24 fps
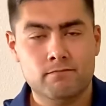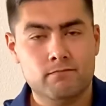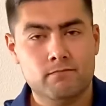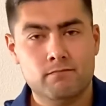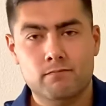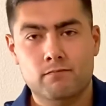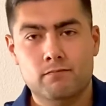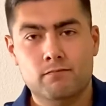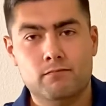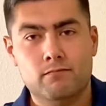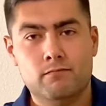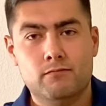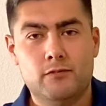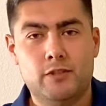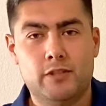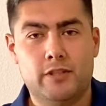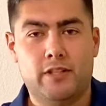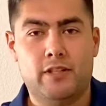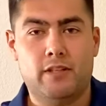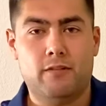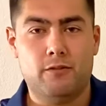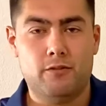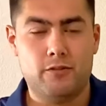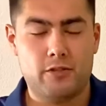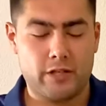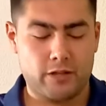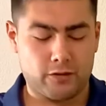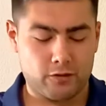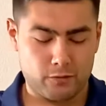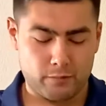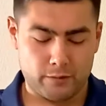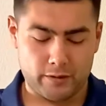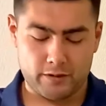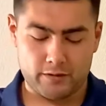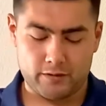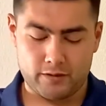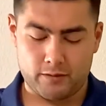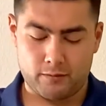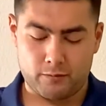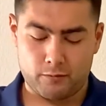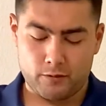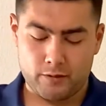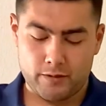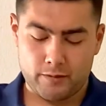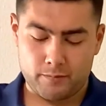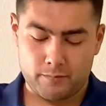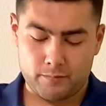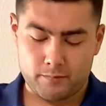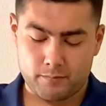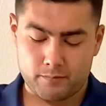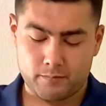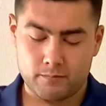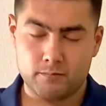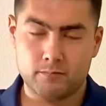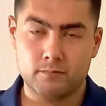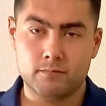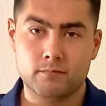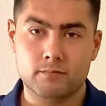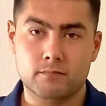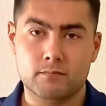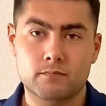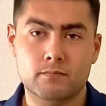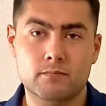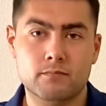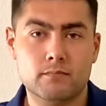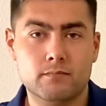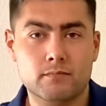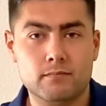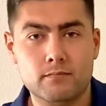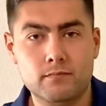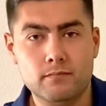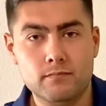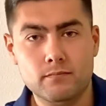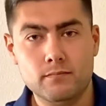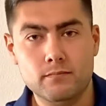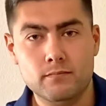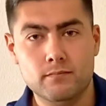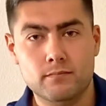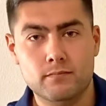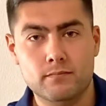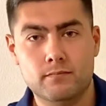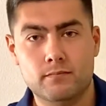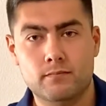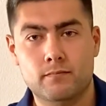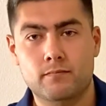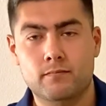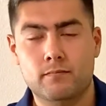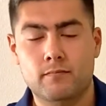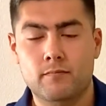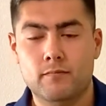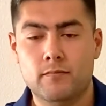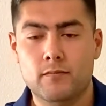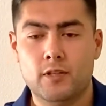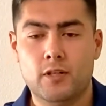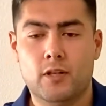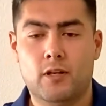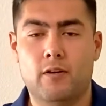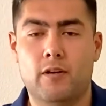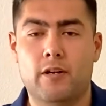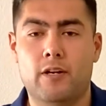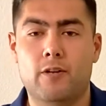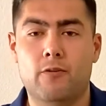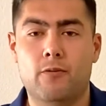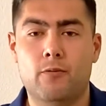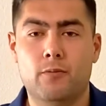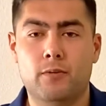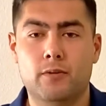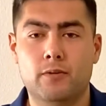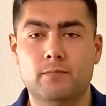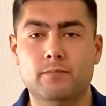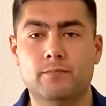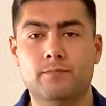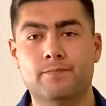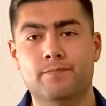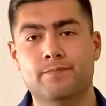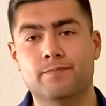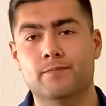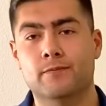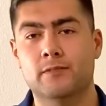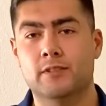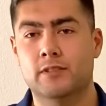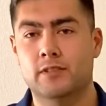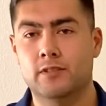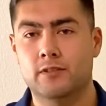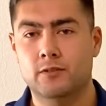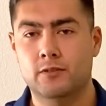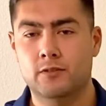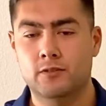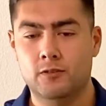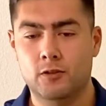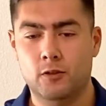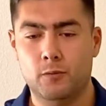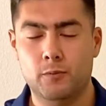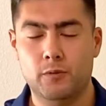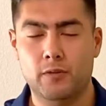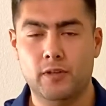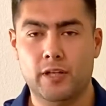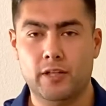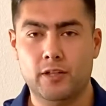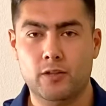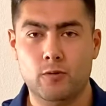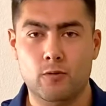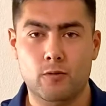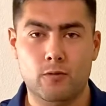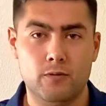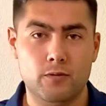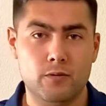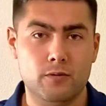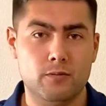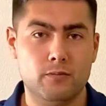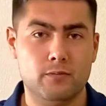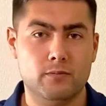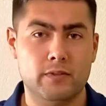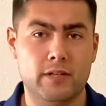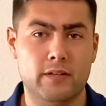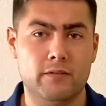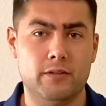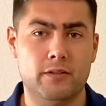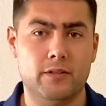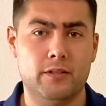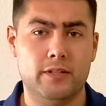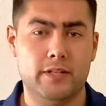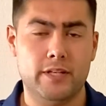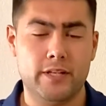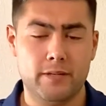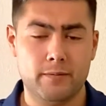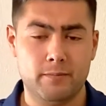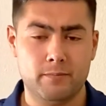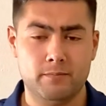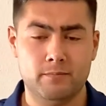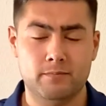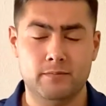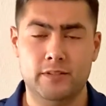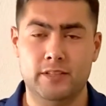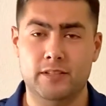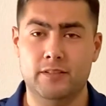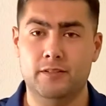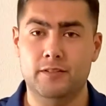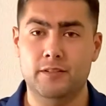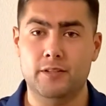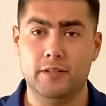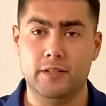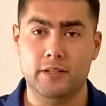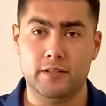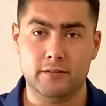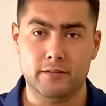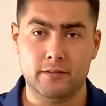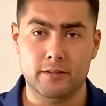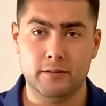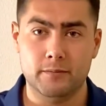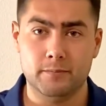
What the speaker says: You can never check too many times, right? All right, everyone. Hope you liked the review. Have a good day, and see you next time.